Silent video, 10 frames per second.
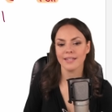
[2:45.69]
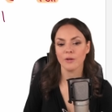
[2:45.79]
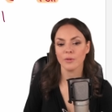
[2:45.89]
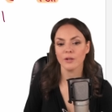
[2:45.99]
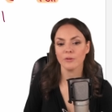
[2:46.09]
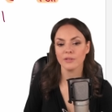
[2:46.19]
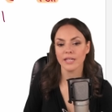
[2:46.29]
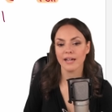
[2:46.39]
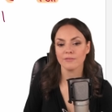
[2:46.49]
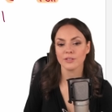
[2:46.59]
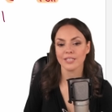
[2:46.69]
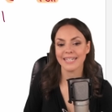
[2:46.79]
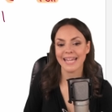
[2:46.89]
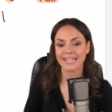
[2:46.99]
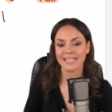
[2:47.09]
Now we only have to
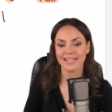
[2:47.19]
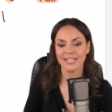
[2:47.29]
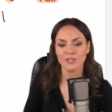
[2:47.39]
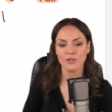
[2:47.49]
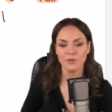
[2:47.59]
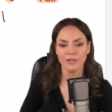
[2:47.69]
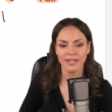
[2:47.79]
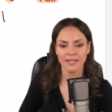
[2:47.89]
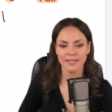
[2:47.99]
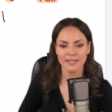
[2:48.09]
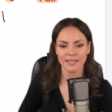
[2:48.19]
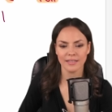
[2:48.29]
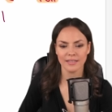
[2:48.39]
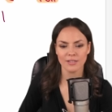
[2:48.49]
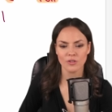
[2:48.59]
connect these two lines.
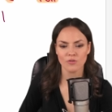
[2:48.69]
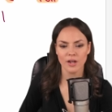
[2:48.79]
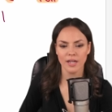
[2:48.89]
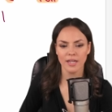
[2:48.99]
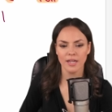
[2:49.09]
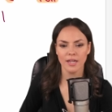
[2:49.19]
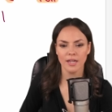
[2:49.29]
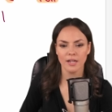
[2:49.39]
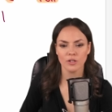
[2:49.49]
Let's try it.